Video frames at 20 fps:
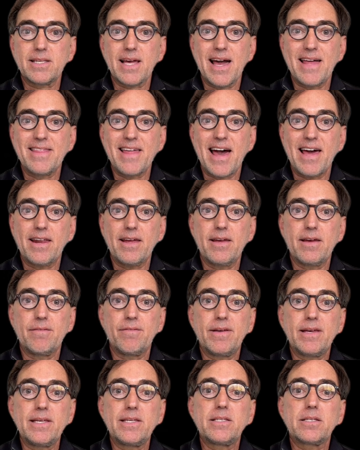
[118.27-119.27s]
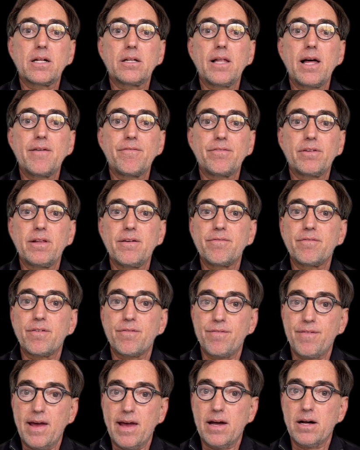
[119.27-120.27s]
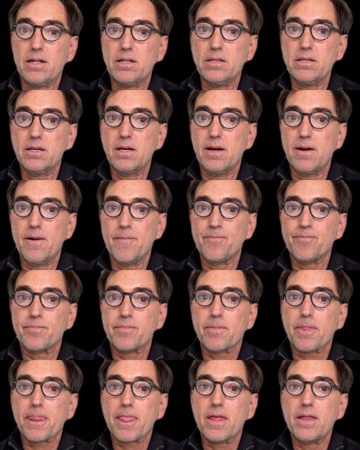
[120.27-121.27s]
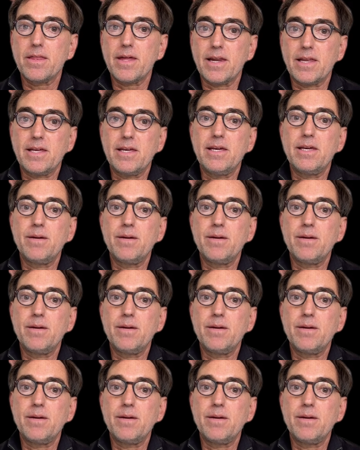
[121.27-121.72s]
and that if his cleft lift failed, that he